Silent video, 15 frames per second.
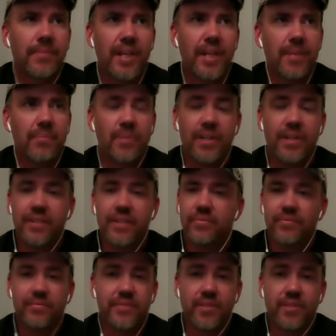but
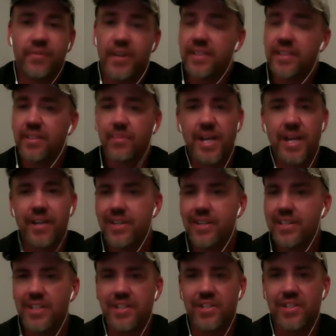the fact of the matter
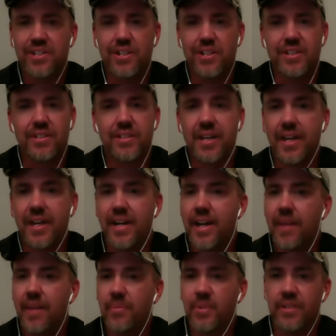is it's just not
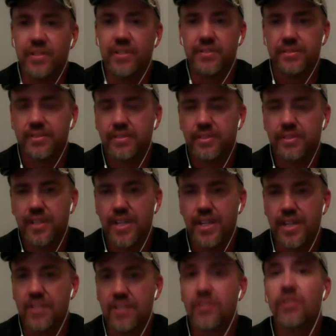happening.
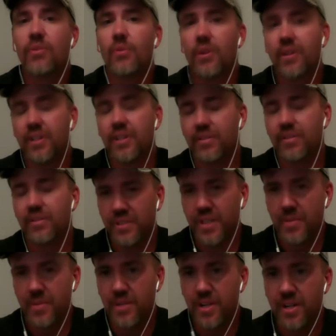And you're working a
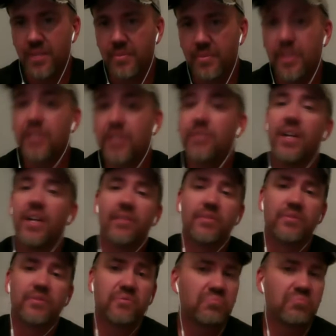full-time job, and you
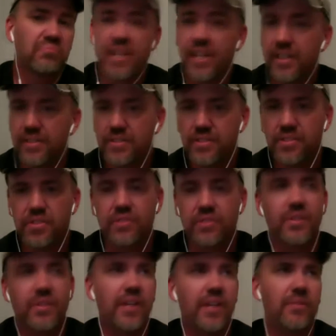have kids,
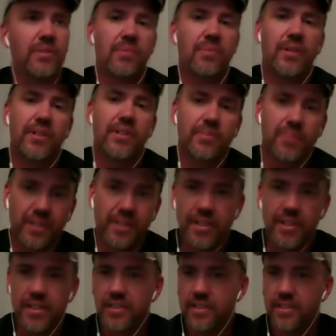you've got
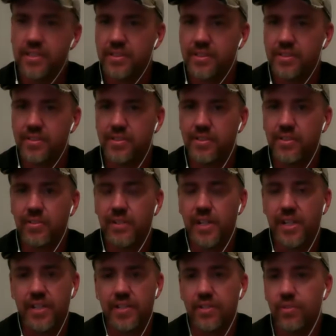responsibilities,
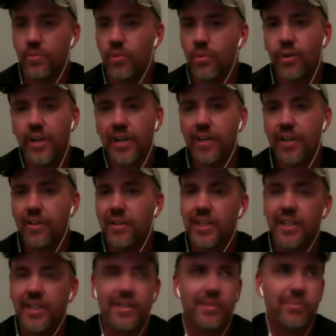and you're worn out
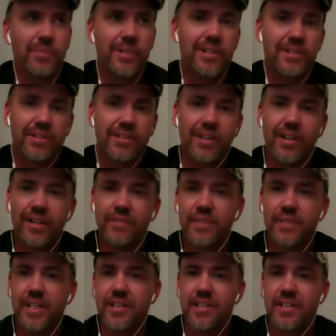and you're pissed off,
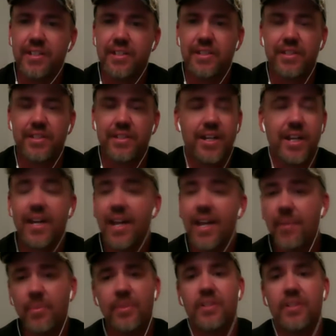and it ain't
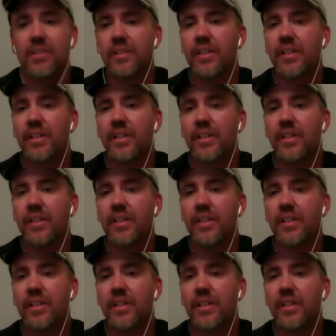happening.